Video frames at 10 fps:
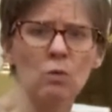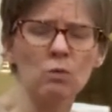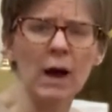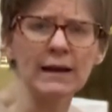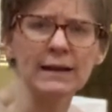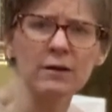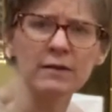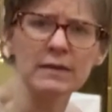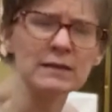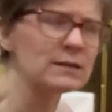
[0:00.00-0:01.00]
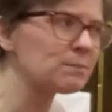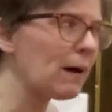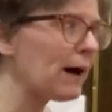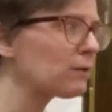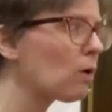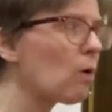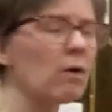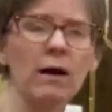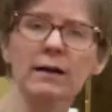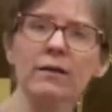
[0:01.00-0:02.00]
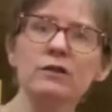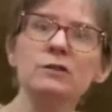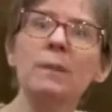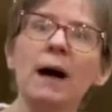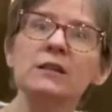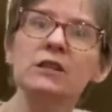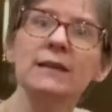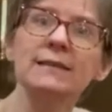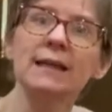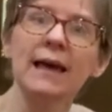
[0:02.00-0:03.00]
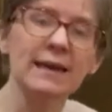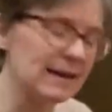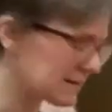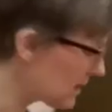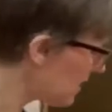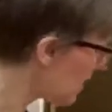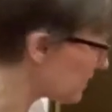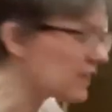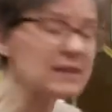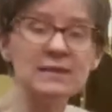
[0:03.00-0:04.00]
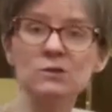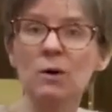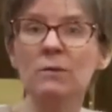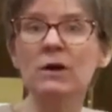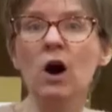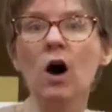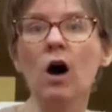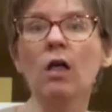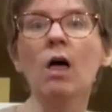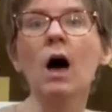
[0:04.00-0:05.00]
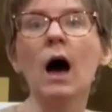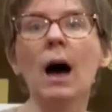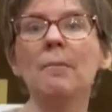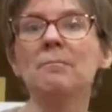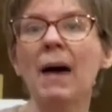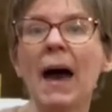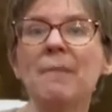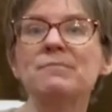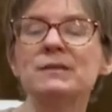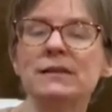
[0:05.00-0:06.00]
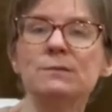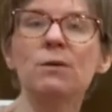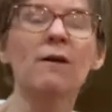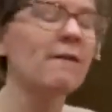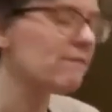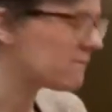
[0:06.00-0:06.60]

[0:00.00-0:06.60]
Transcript: right here in this spot or another spot just like it. This is what we call a baptismal